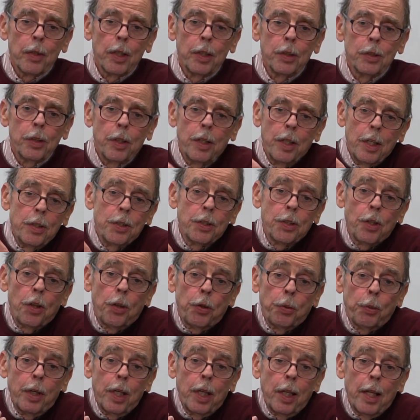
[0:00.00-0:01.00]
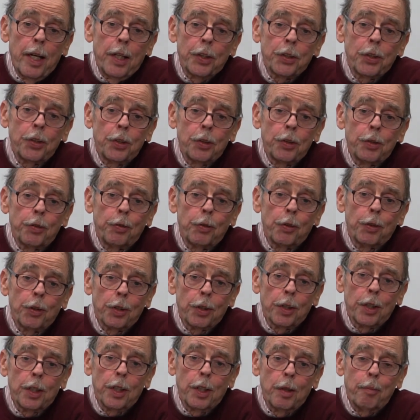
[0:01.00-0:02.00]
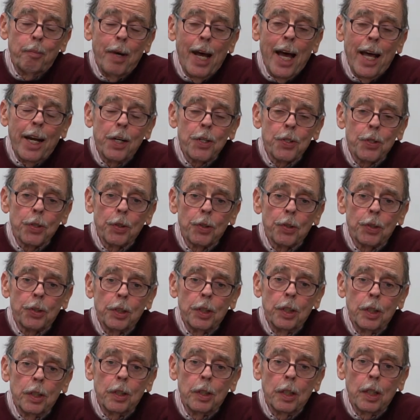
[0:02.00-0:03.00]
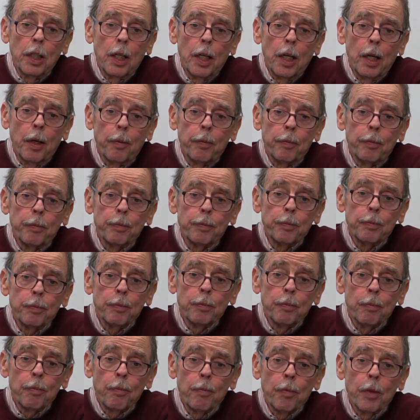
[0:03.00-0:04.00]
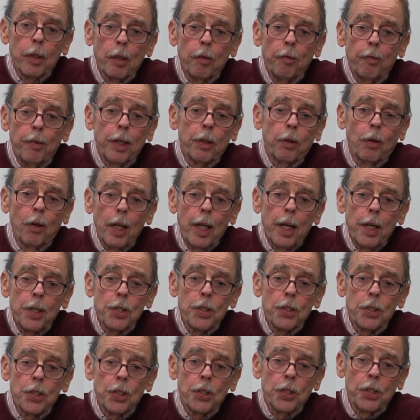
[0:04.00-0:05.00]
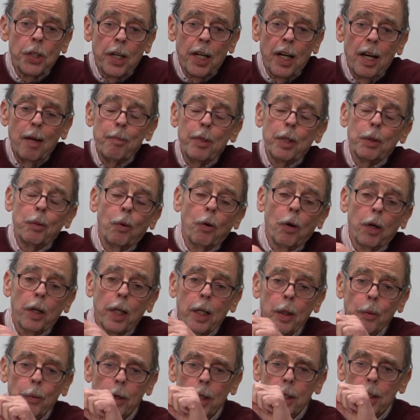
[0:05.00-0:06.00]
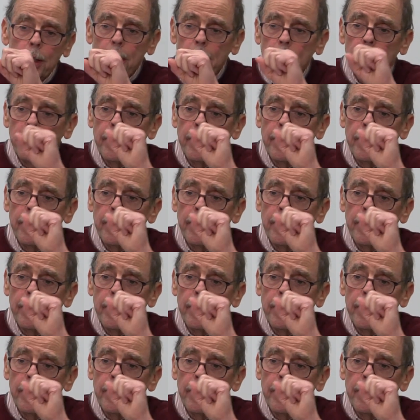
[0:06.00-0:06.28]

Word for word: So these are the three lessons for uh, managers in uh, the federal agencies that I've been working with.